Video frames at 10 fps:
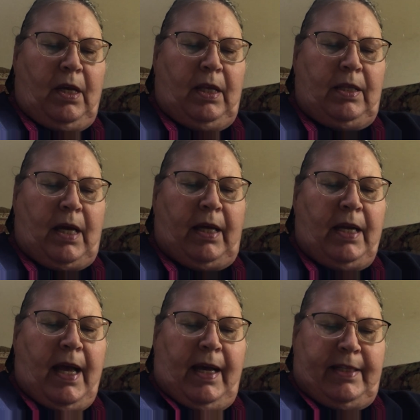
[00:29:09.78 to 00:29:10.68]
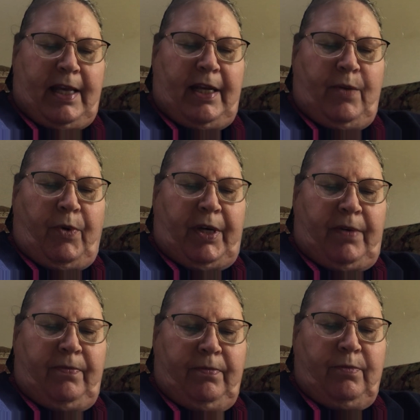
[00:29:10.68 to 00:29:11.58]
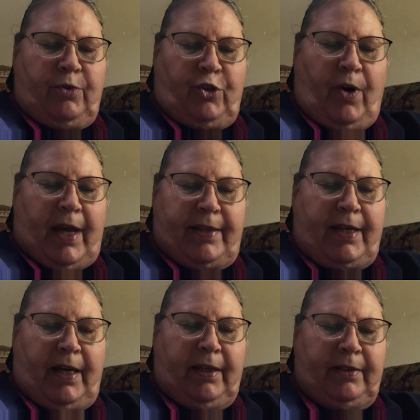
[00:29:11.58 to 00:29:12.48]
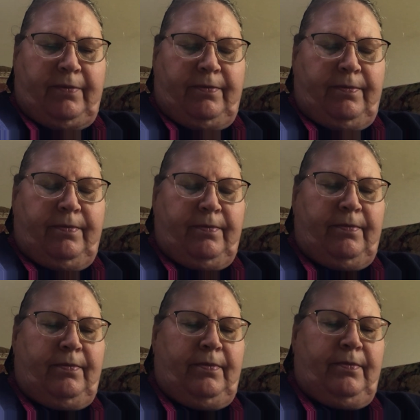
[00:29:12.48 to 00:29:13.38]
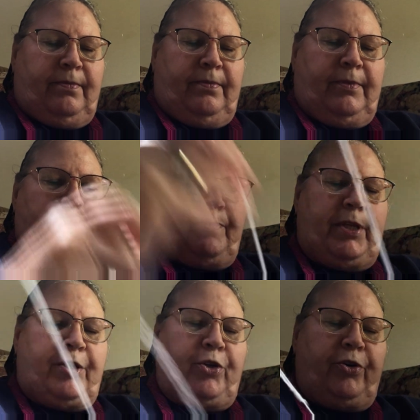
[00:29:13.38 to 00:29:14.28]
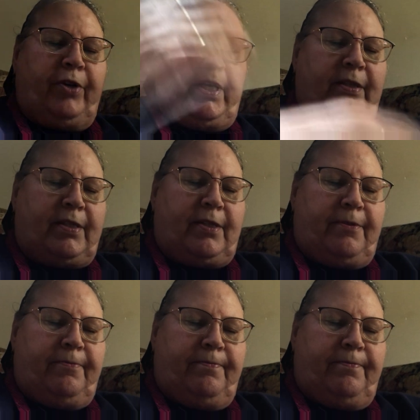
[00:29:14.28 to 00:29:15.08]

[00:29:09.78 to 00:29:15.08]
And that, has anyone tried that? I'd be curious.